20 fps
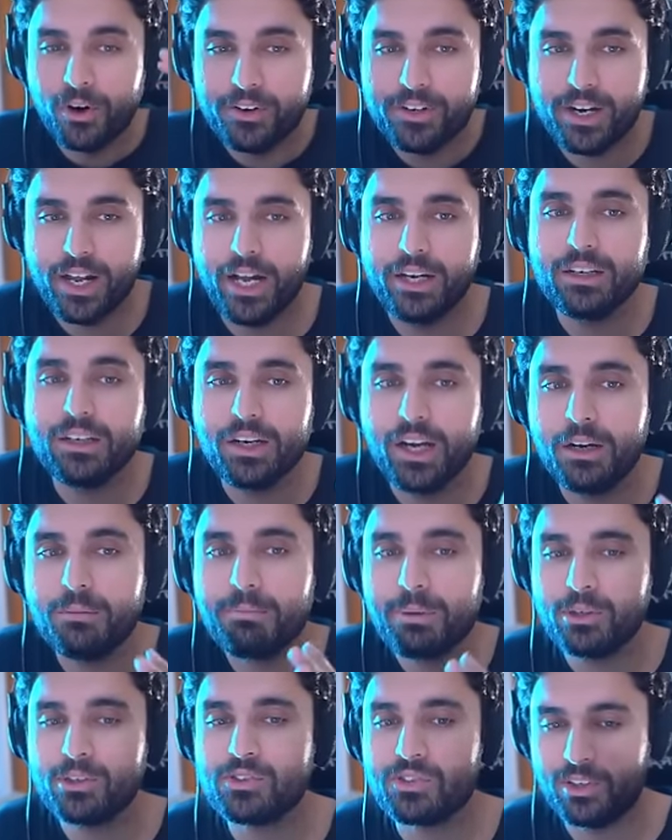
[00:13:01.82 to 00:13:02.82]
for
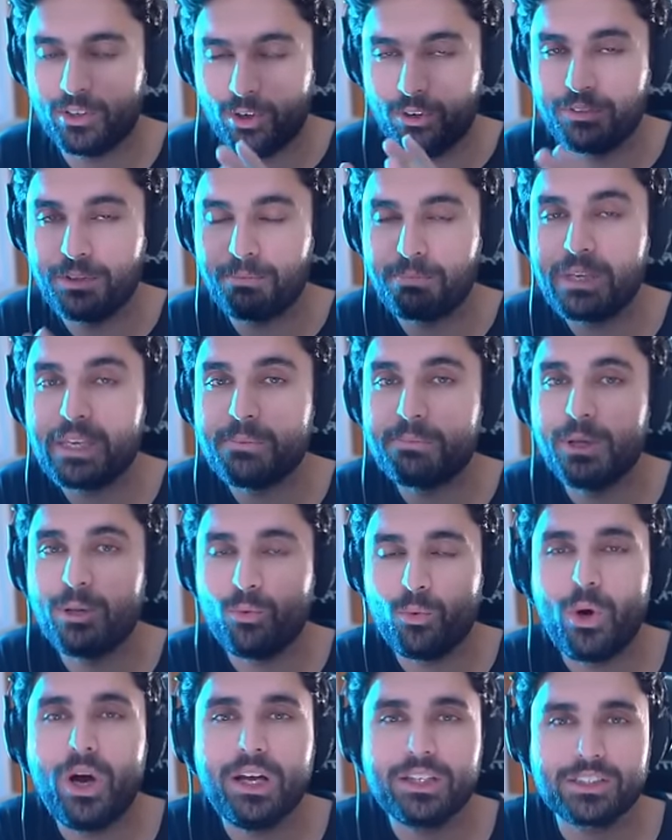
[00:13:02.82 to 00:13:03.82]
99% of the
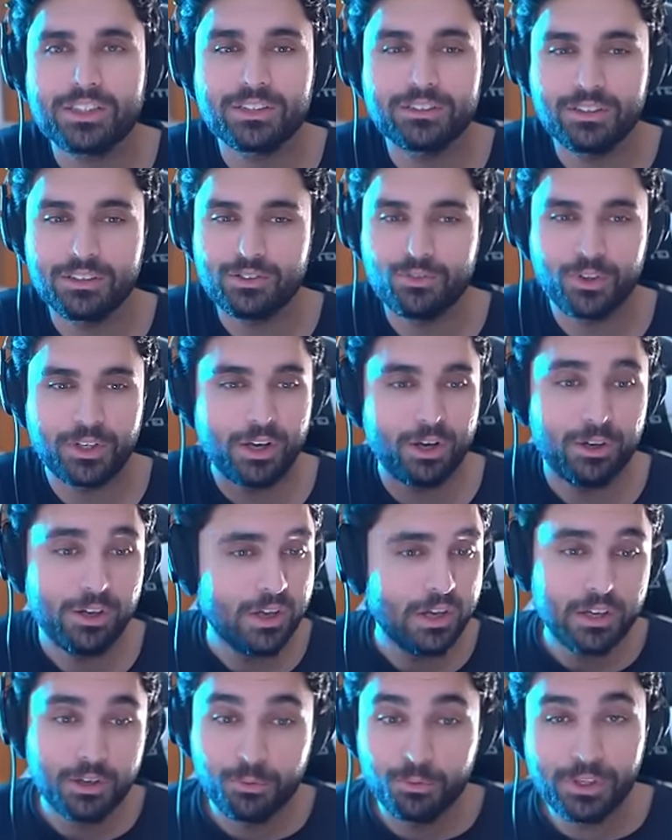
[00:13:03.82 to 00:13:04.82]
people watching this video,
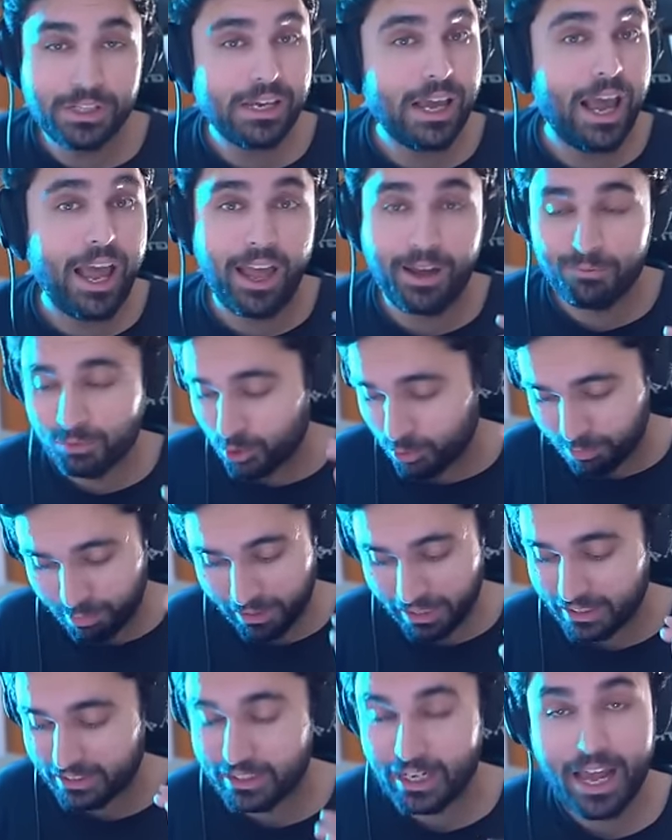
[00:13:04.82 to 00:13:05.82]
we have to pay